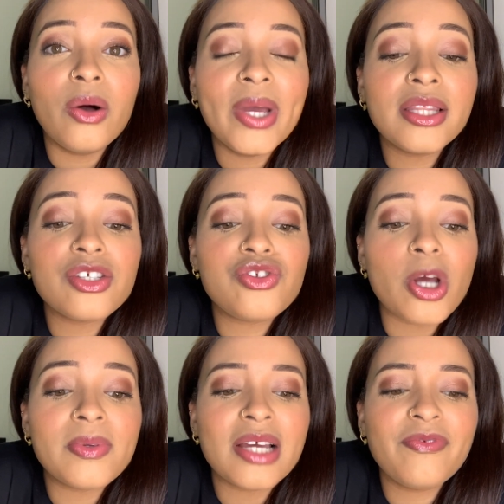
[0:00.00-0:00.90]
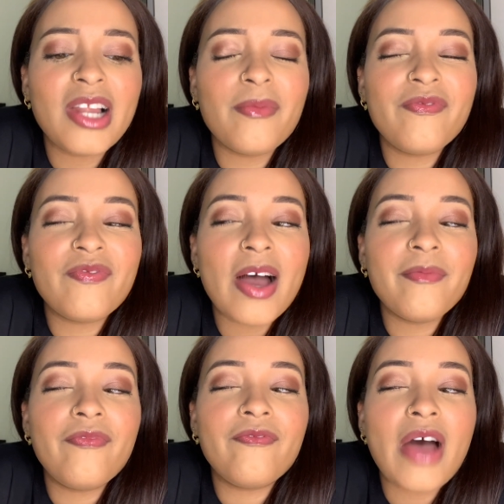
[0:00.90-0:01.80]
when this drops, I'm
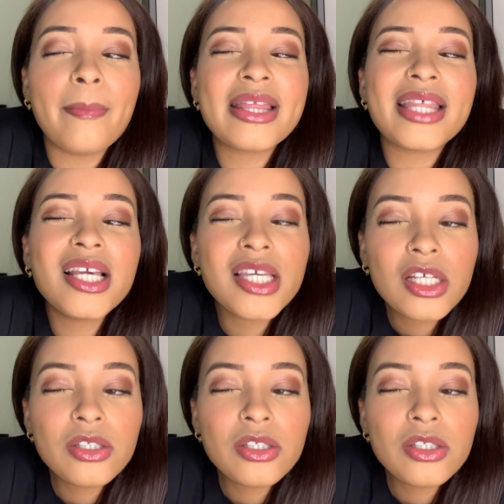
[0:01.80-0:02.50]
thinking